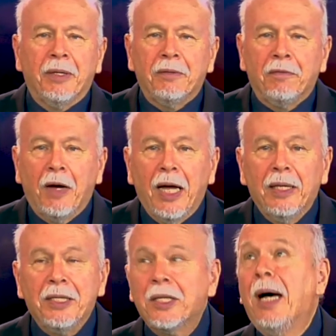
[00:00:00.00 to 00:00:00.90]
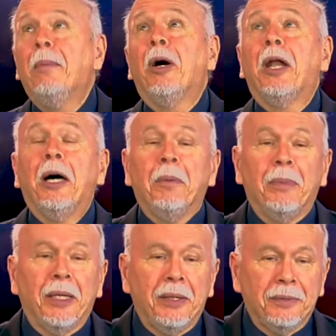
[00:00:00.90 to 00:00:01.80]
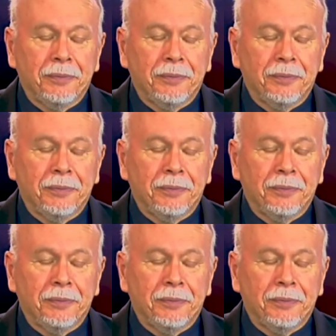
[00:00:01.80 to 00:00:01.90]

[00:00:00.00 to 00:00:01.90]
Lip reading: and finally, someone help me.